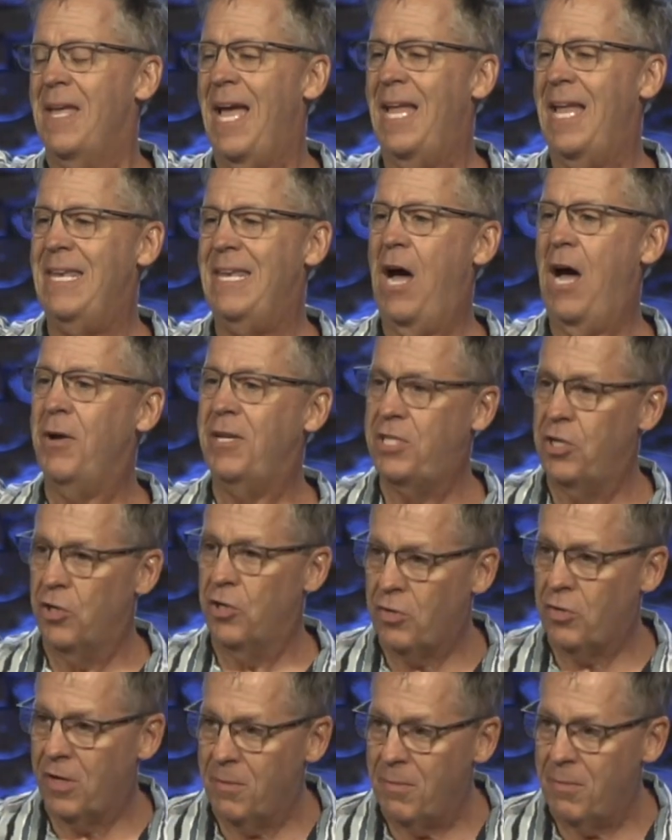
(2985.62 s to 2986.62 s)
And now he's
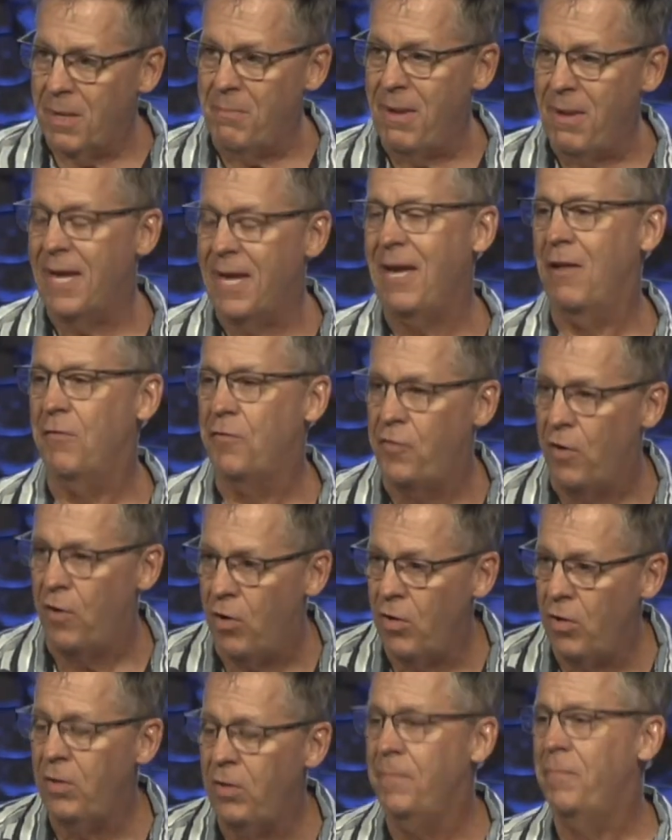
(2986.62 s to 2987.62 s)
here trying to make mankind
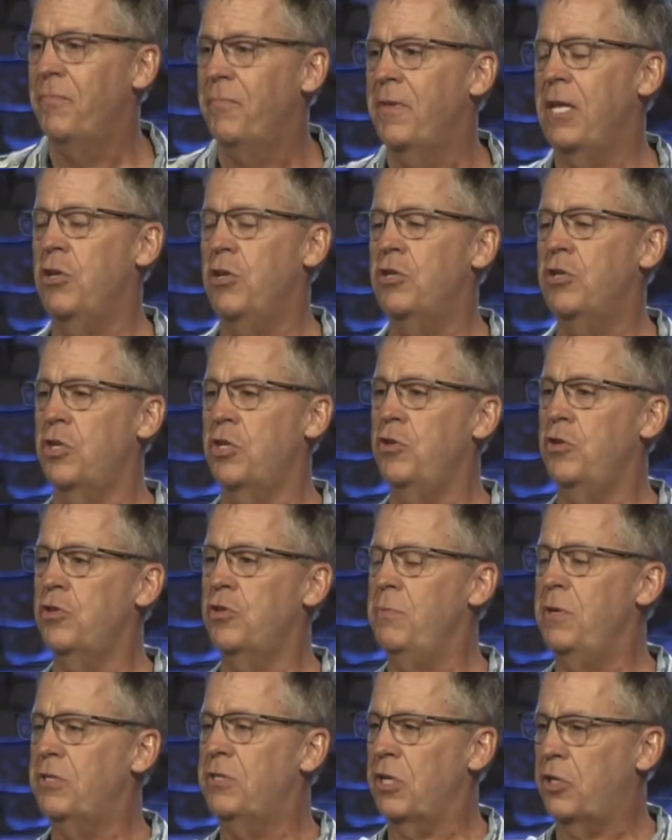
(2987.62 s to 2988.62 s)
fall. He used to
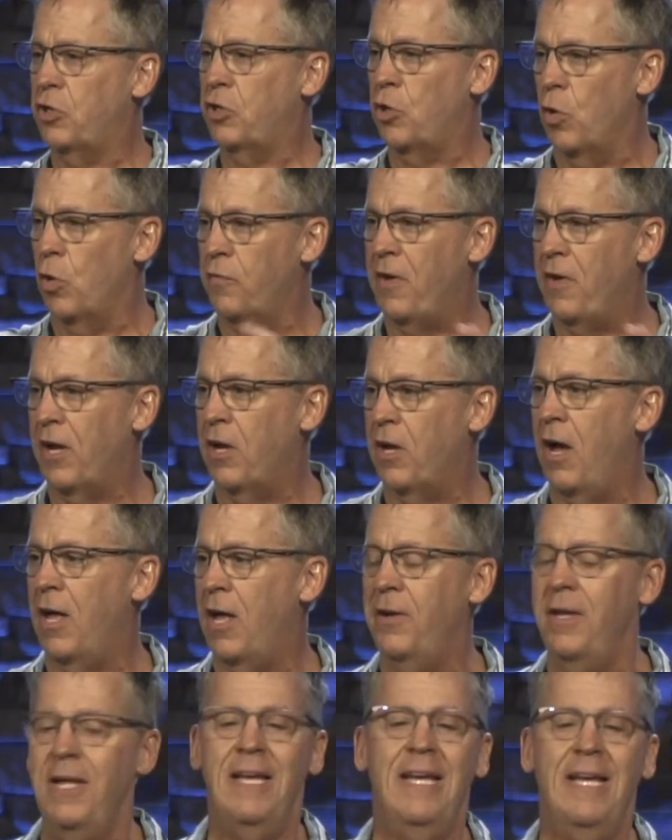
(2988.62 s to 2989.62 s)
use music to glorify
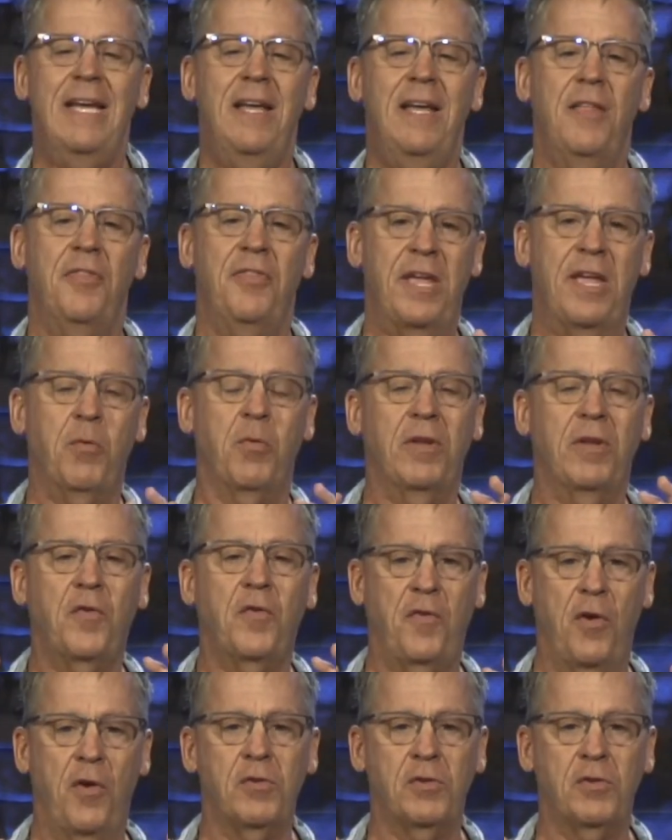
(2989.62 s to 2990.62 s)
God. Think where his
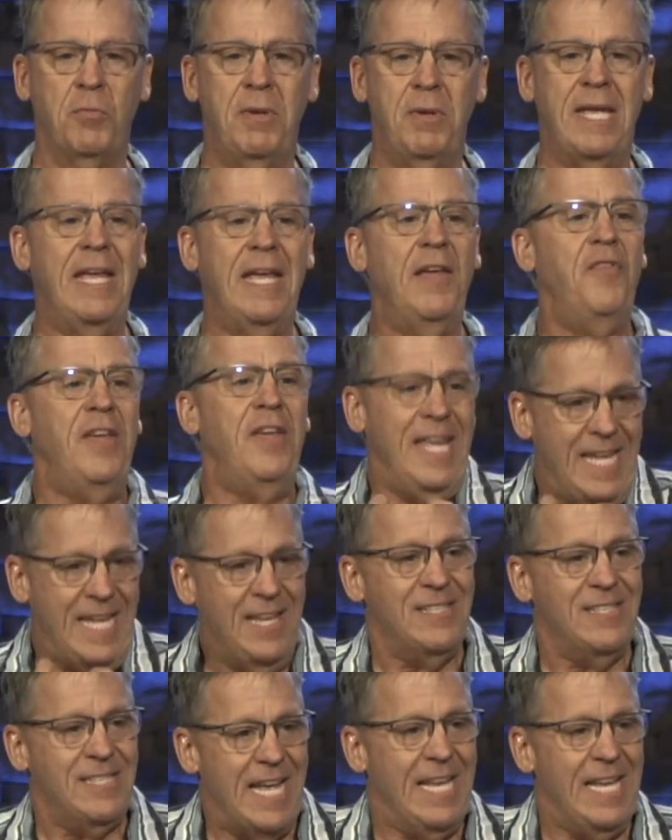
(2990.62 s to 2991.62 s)
focus would be. If he
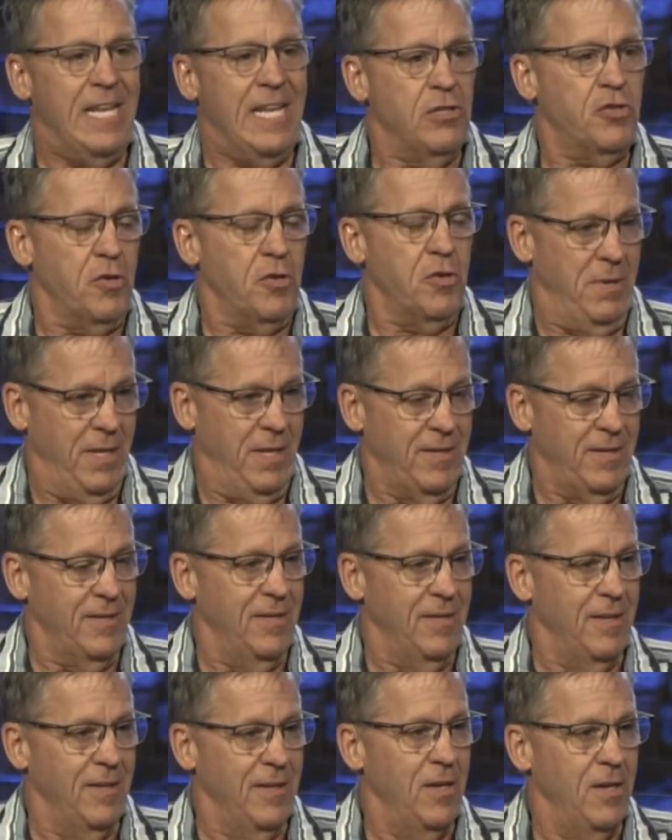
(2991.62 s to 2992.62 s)
is an instrument,
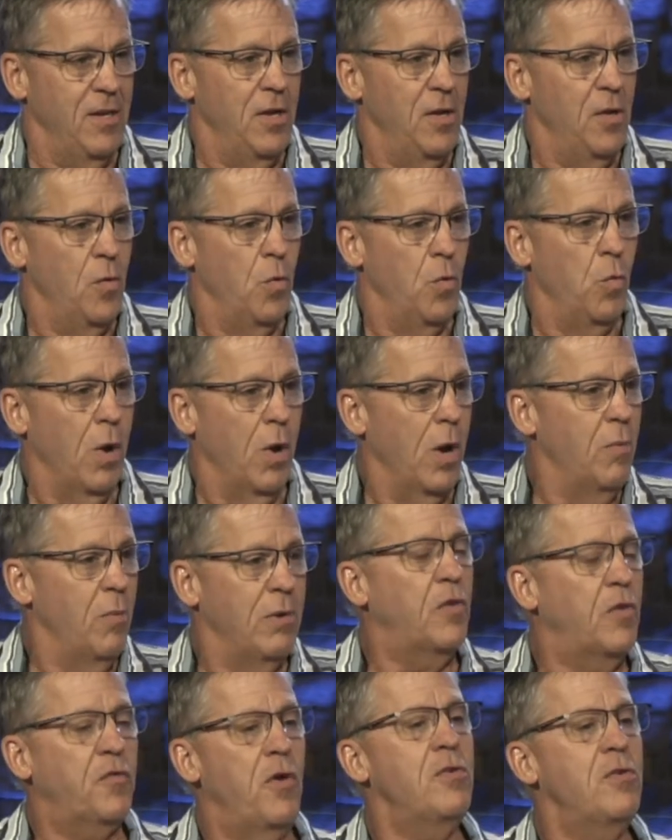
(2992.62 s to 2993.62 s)
where would
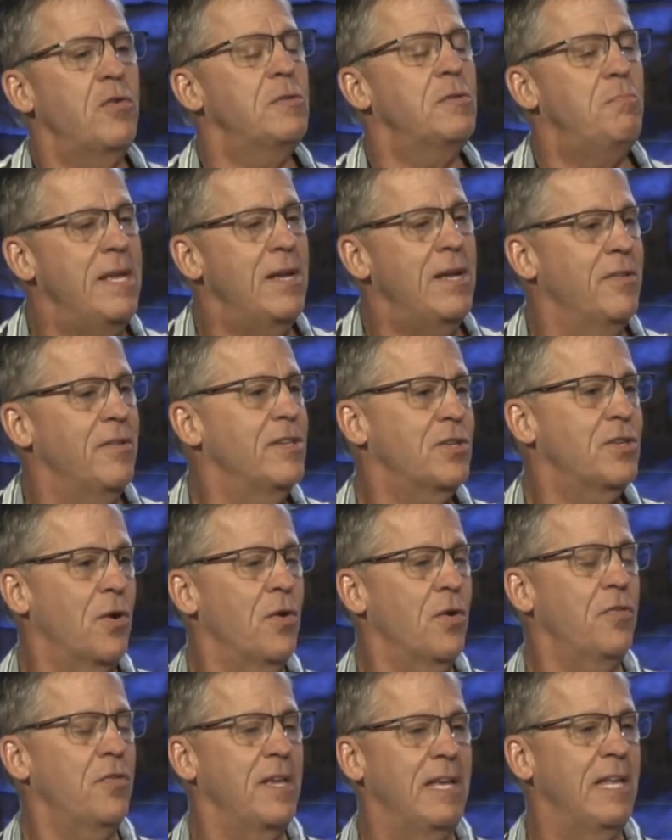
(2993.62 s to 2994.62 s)
his focus be on this
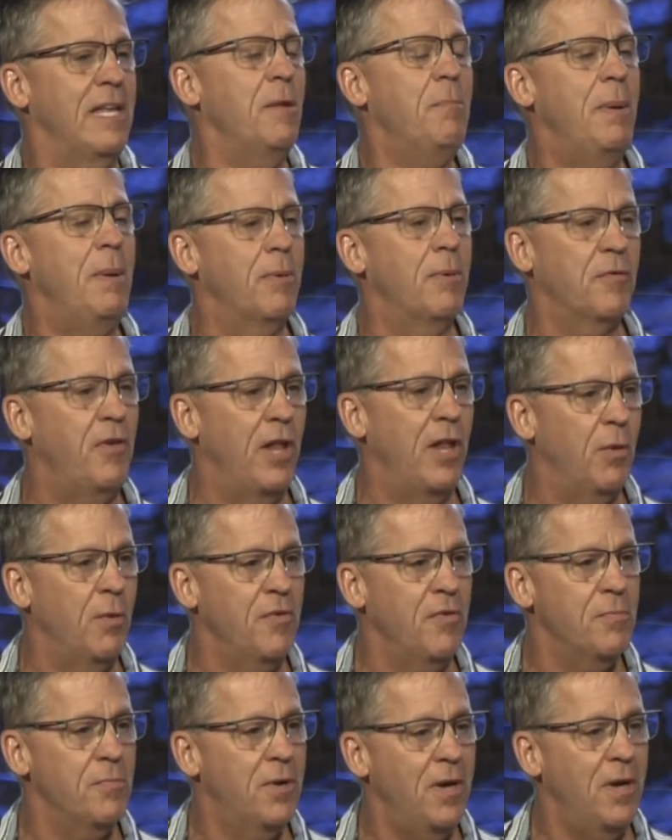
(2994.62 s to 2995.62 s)
earth in getting people to fall
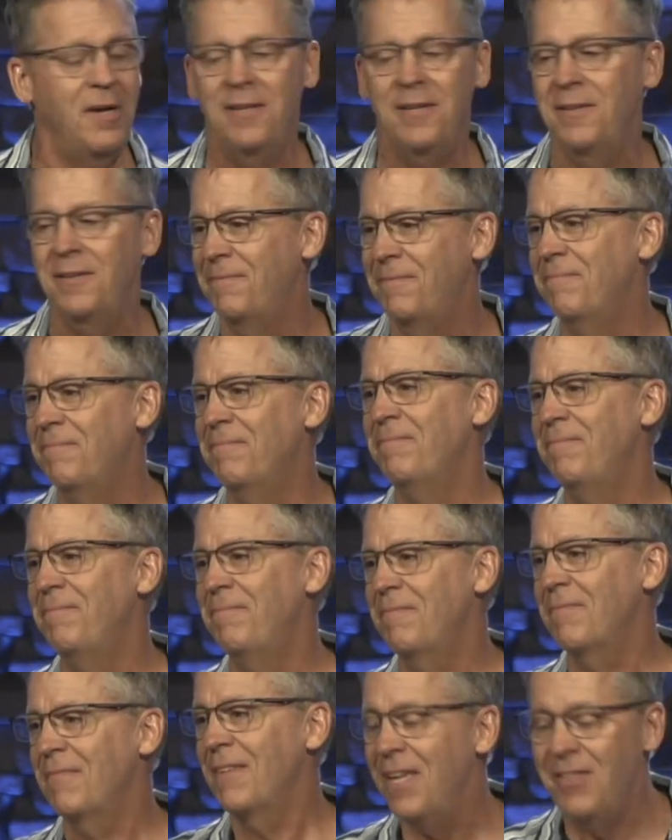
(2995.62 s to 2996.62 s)
away from God?
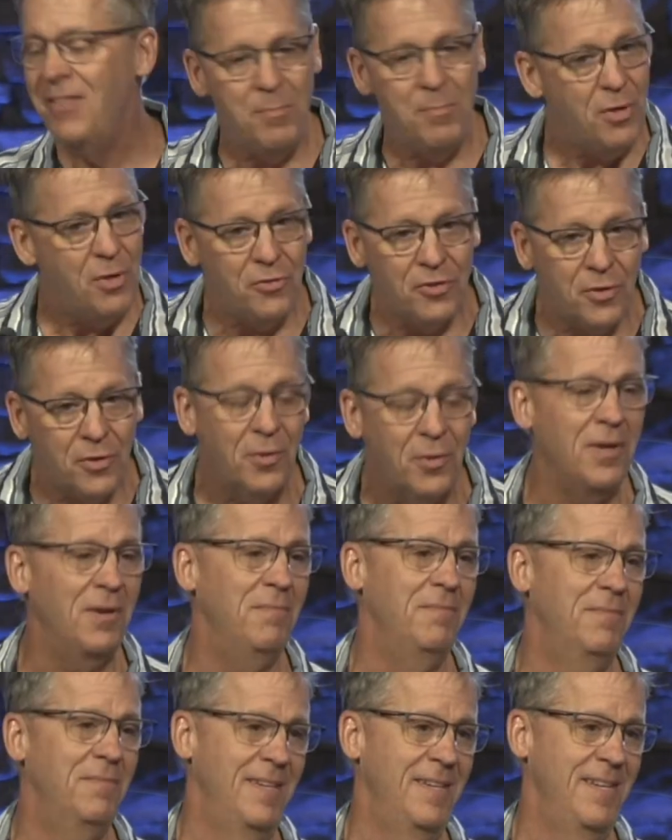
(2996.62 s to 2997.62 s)
In the music
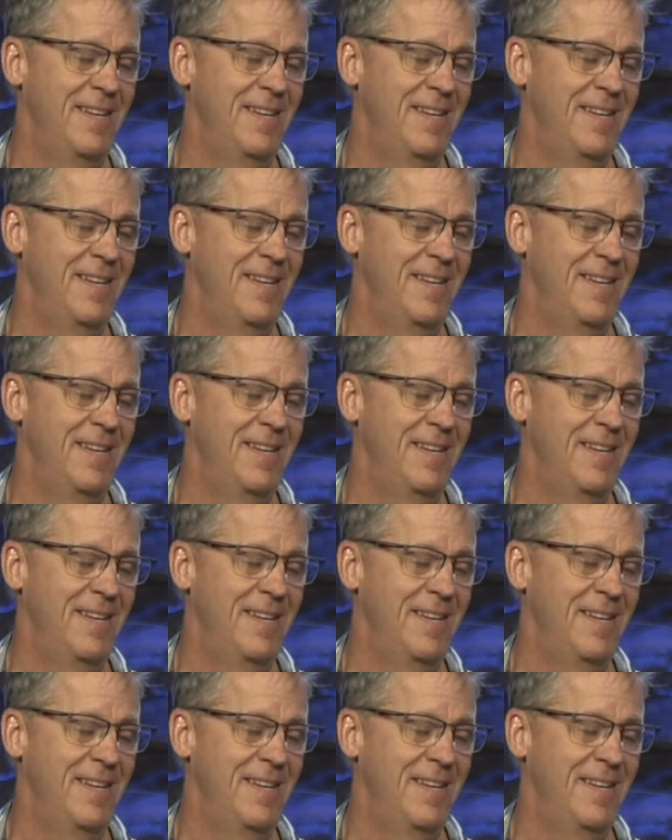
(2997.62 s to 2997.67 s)
realm.